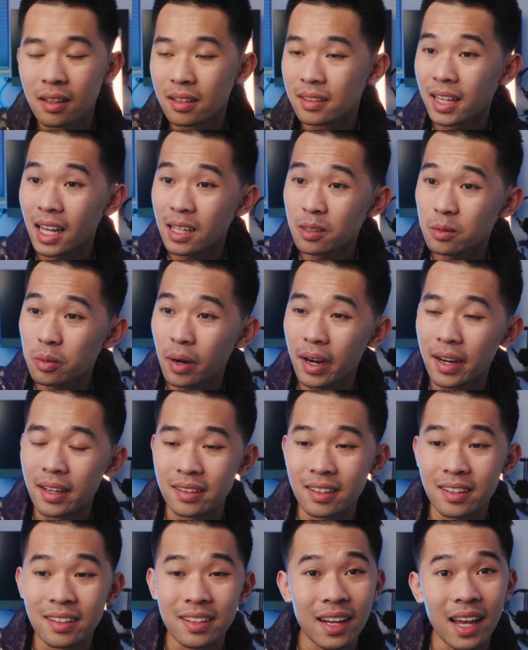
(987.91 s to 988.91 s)
That's right,
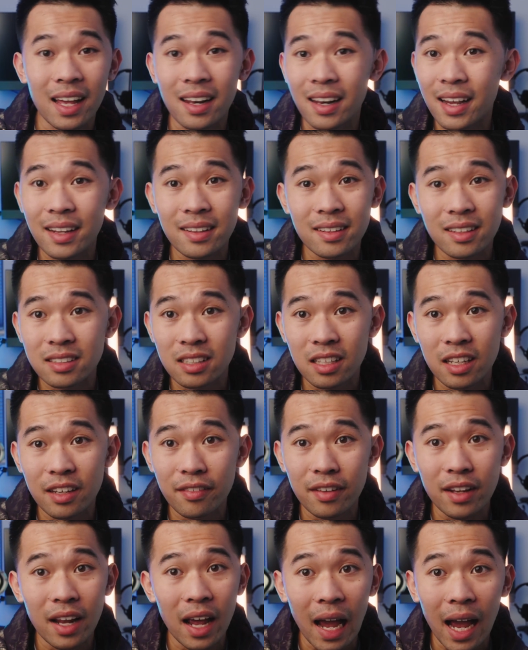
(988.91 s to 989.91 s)
the Nanlite doesn't
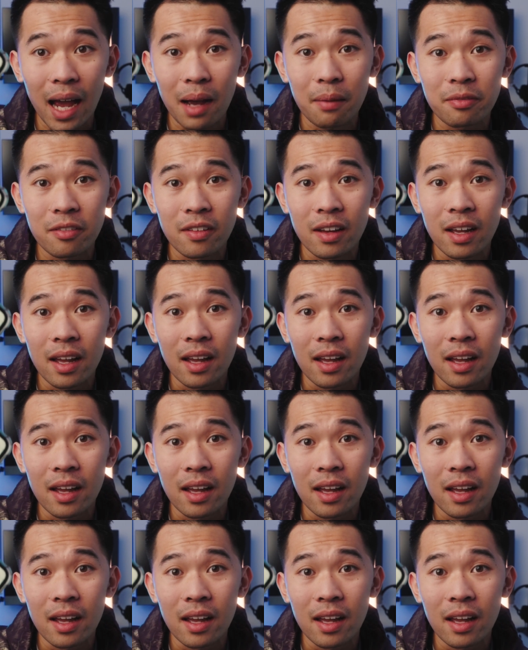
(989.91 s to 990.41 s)
even have